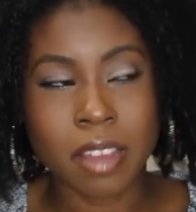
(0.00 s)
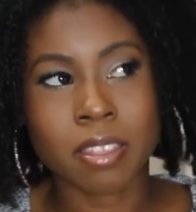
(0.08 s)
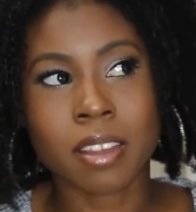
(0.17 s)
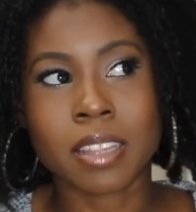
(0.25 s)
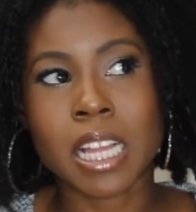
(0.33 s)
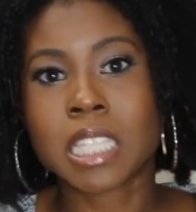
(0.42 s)
I
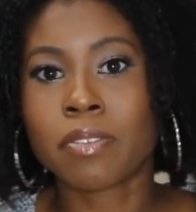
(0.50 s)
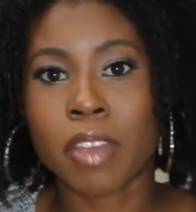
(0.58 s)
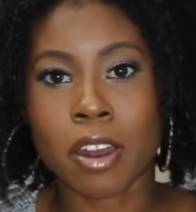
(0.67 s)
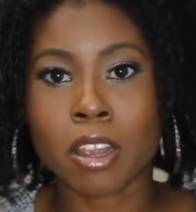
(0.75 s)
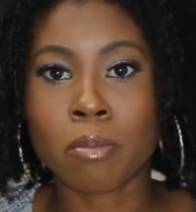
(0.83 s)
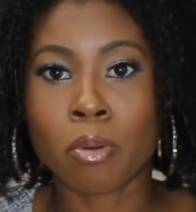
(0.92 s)
think that's
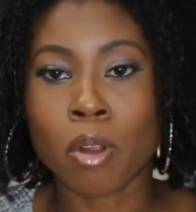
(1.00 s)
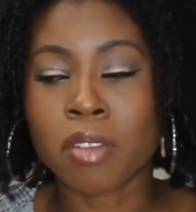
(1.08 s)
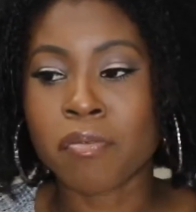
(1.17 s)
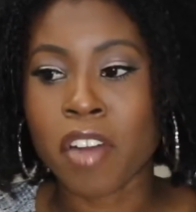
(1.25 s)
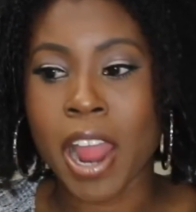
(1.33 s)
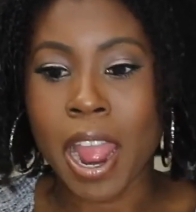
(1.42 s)
very
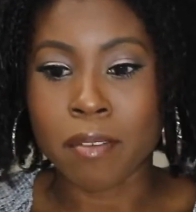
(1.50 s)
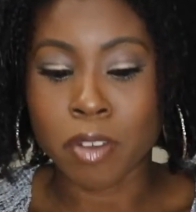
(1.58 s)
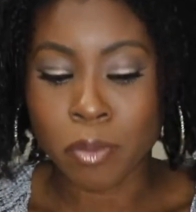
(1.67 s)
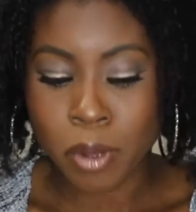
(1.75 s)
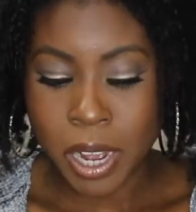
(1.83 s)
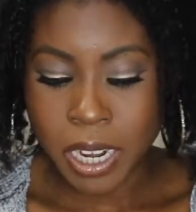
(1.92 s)
important for
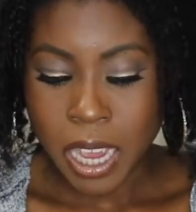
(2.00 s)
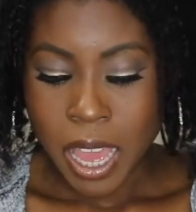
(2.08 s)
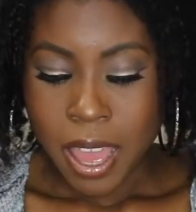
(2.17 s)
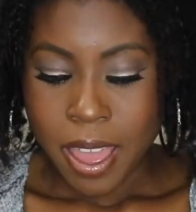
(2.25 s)
everyone.